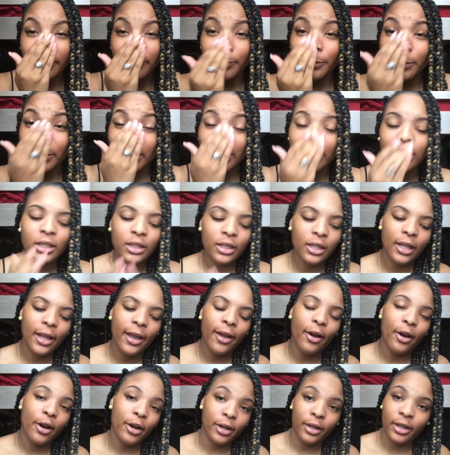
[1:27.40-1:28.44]
which they
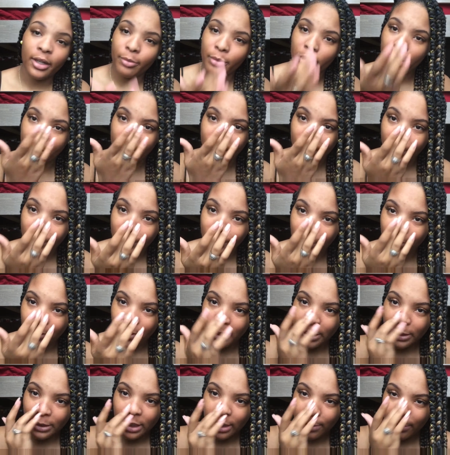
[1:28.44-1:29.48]
are good people.
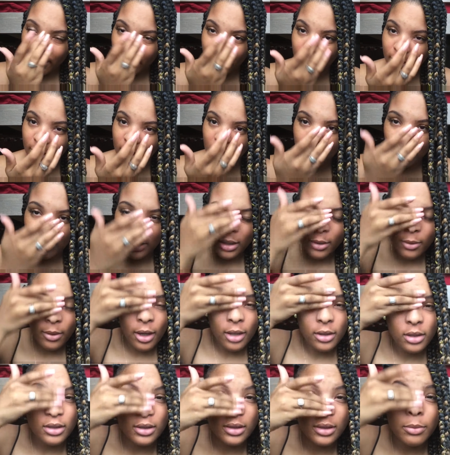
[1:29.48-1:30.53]
Don't get me wrong, just by
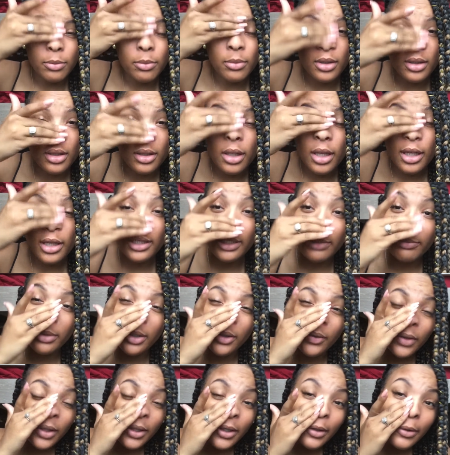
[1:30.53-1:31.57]
watching them. But, and they're
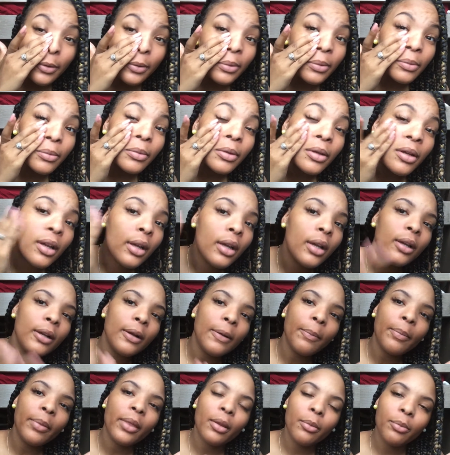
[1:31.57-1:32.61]
both cute.
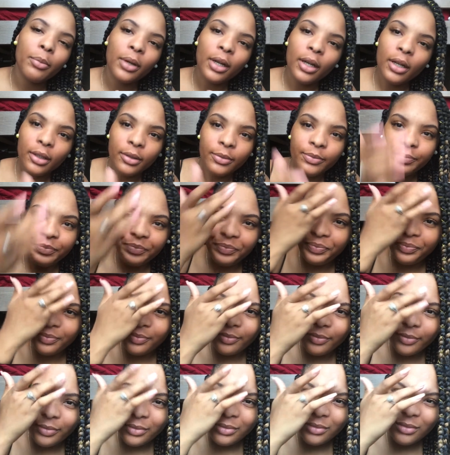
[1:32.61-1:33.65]
But
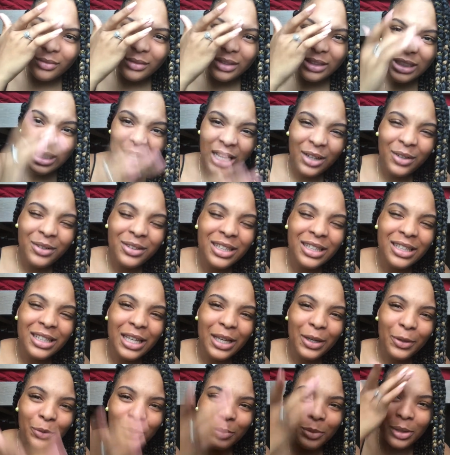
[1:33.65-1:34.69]
I don't think
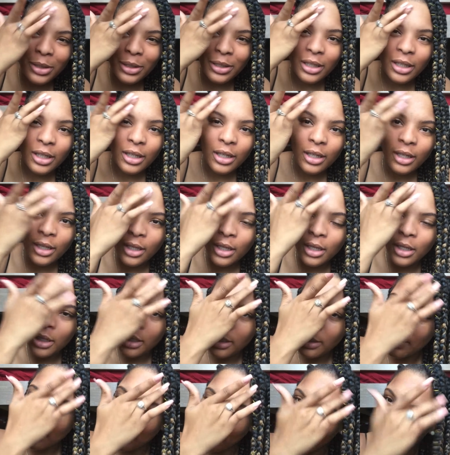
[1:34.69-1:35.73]
they will be
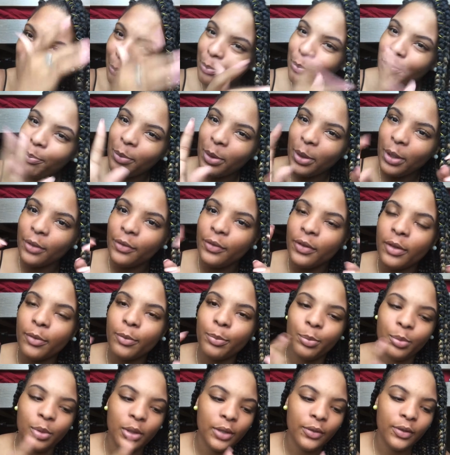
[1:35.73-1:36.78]

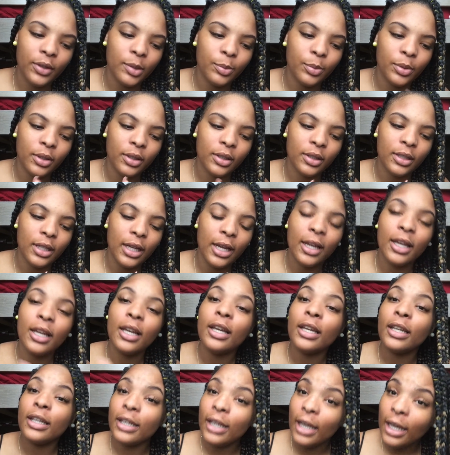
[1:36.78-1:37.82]
perfect boyfriend per se.
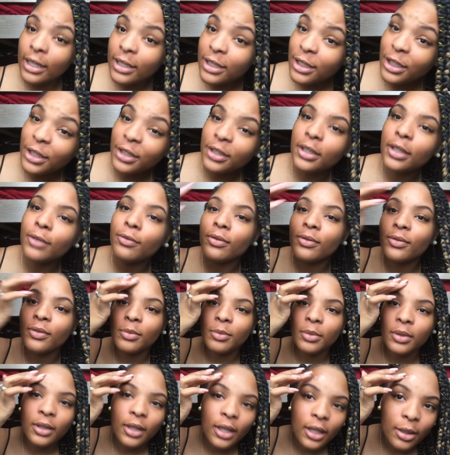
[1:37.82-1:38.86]
Yes, they're different
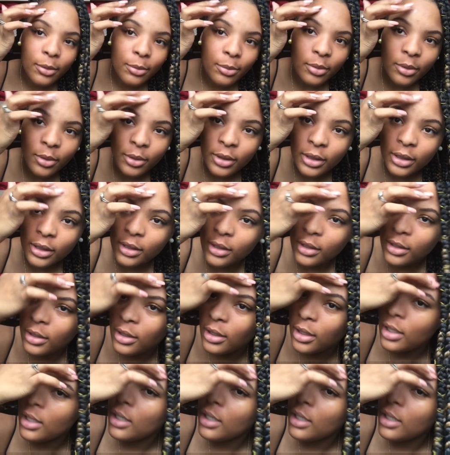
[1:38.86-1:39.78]
from a lot of boys